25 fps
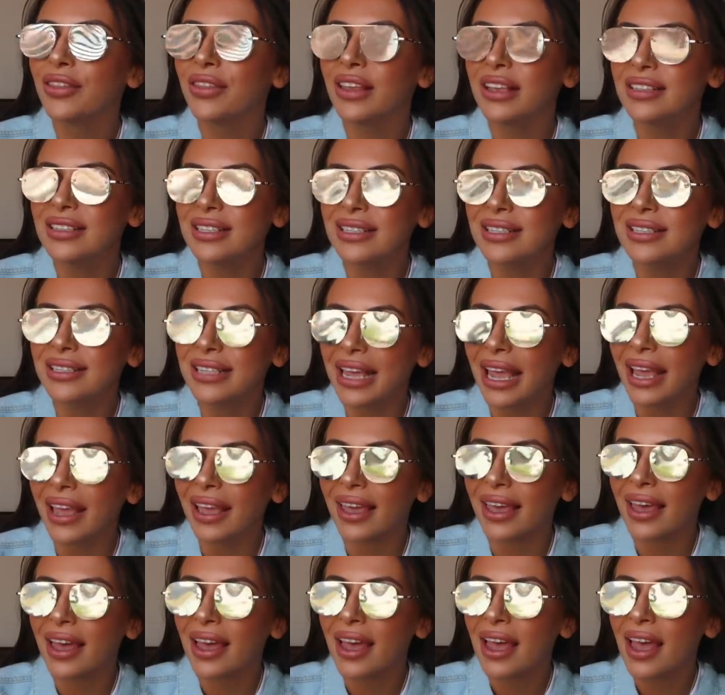These are
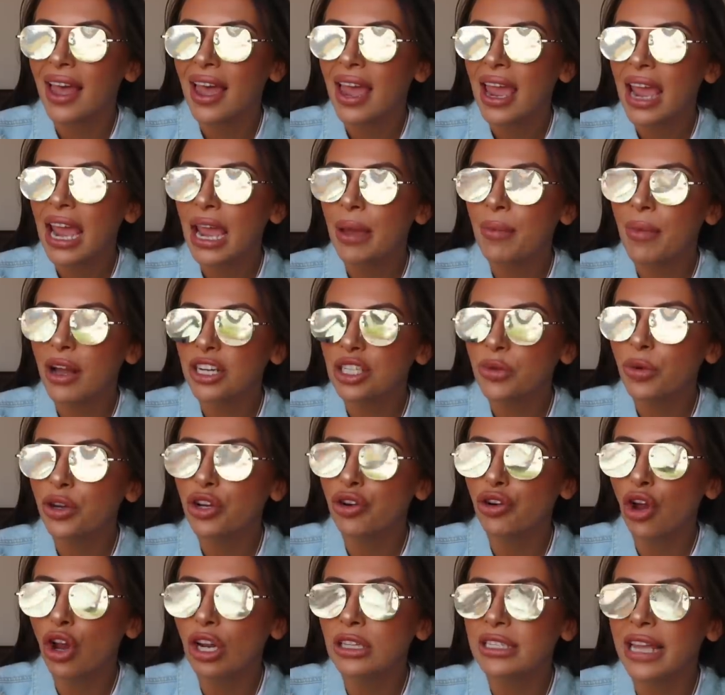sick. Imagine
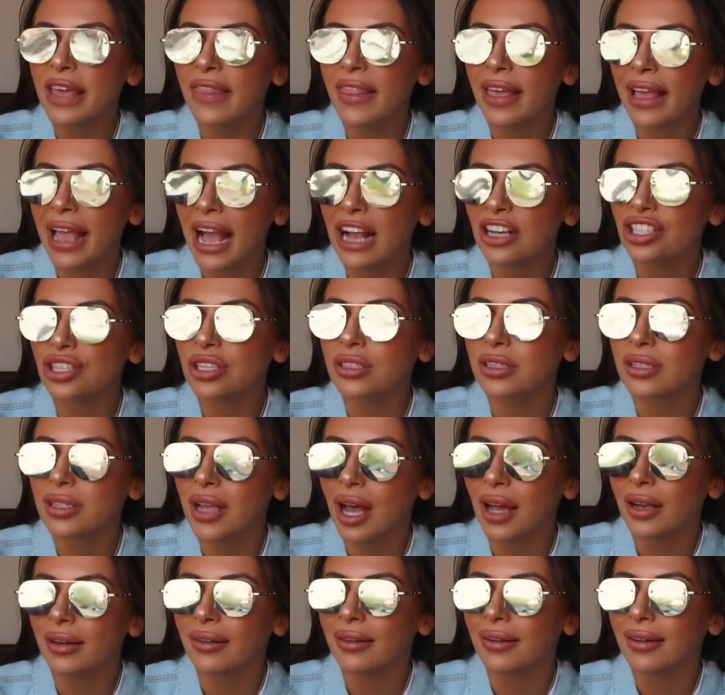when you're on holiday and they catch the
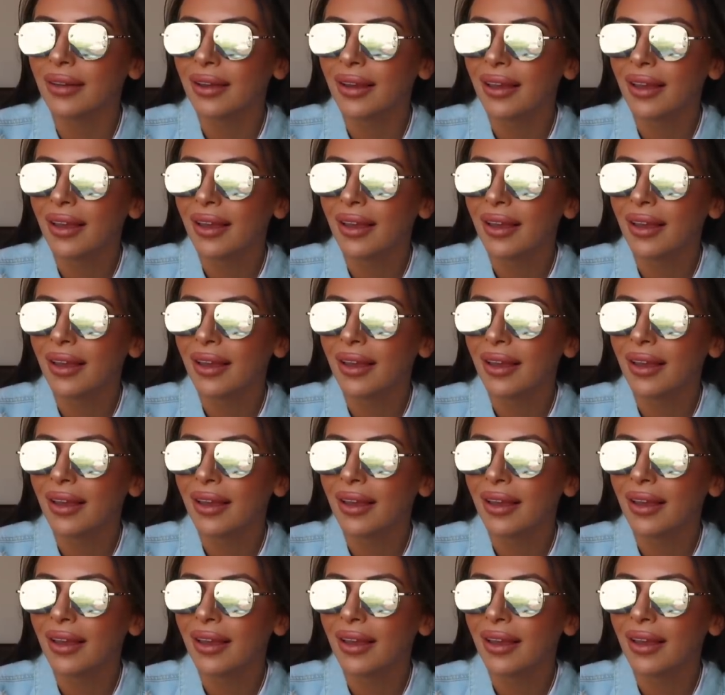sun.